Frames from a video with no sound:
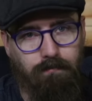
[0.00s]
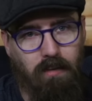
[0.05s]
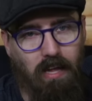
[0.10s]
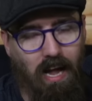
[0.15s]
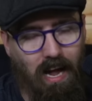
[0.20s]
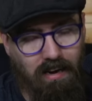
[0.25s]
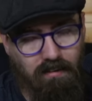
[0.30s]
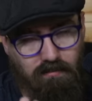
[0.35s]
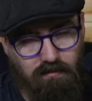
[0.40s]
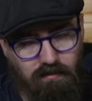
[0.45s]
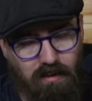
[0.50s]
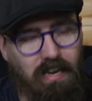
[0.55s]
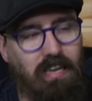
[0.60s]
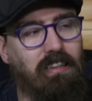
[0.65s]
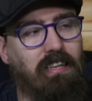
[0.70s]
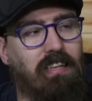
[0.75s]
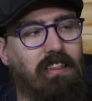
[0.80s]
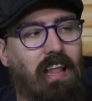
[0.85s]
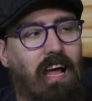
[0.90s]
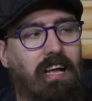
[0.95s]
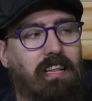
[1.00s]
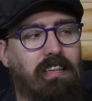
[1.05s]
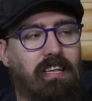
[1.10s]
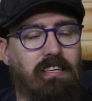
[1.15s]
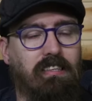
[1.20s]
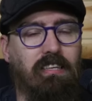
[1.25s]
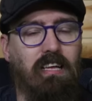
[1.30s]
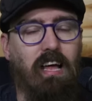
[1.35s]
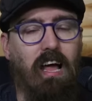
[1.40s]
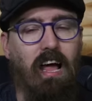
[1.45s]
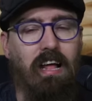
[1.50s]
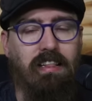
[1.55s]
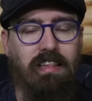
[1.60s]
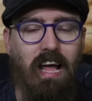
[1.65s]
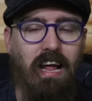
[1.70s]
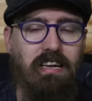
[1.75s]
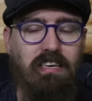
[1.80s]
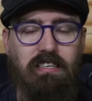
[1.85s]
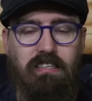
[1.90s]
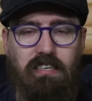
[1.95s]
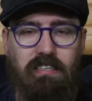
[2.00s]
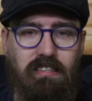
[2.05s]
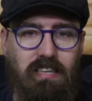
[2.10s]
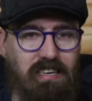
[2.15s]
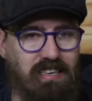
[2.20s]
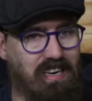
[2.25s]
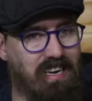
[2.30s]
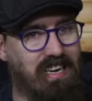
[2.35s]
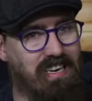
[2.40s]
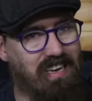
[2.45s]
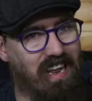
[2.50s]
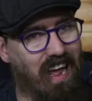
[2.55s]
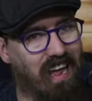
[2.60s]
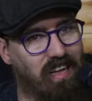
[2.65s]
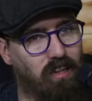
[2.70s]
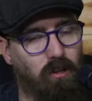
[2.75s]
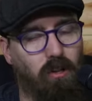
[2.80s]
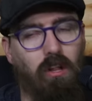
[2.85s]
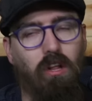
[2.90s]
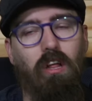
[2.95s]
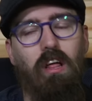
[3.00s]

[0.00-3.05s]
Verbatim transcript: I really like this attention to detail.